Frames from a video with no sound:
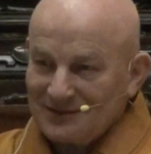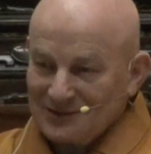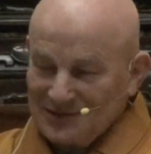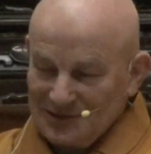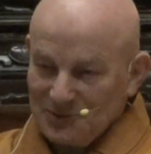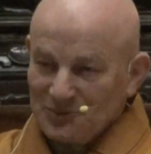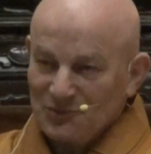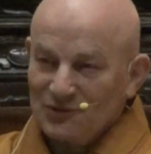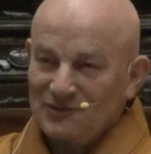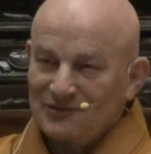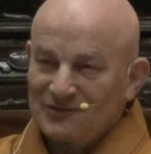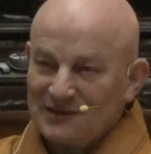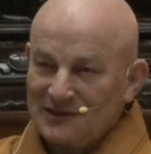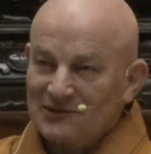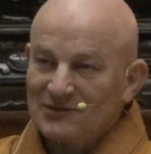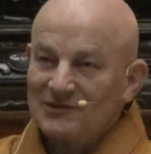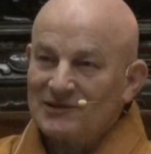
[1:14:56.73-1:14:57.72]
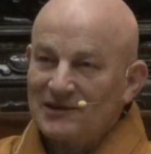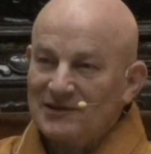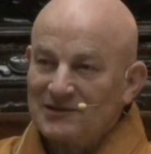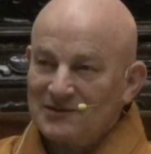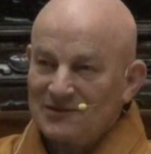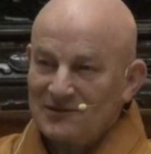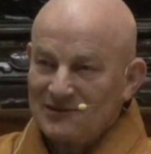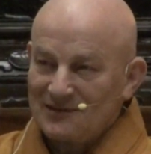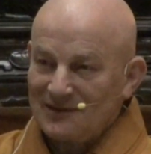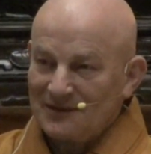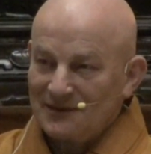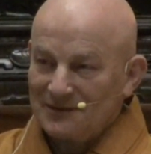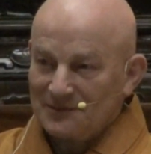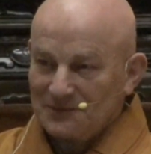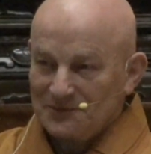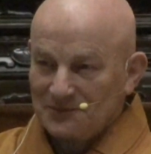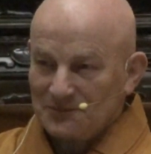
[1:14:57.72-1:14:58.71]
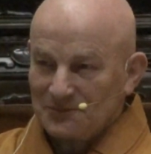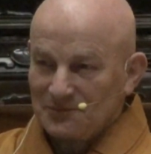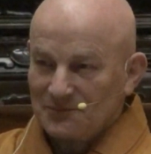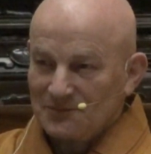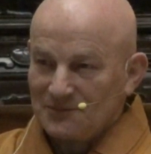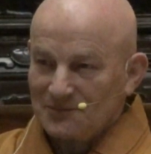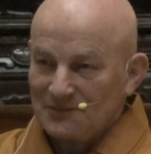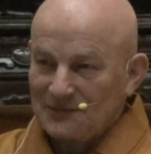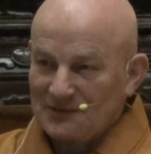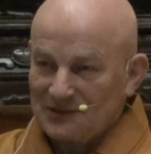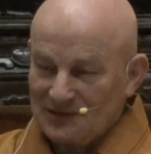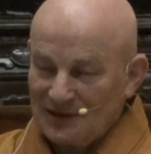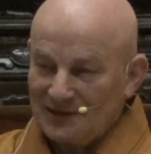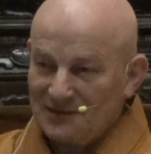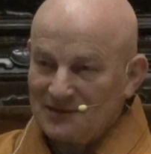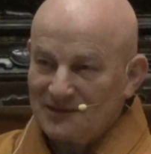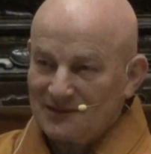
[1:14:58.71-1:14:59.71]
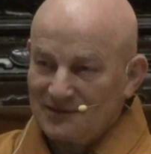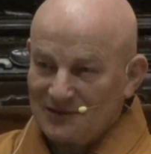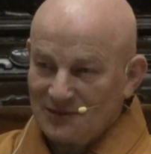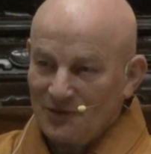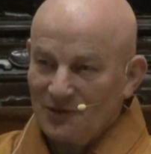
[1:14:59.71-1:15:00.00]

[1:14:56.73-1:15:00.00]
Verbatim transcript: remove ignorance, then the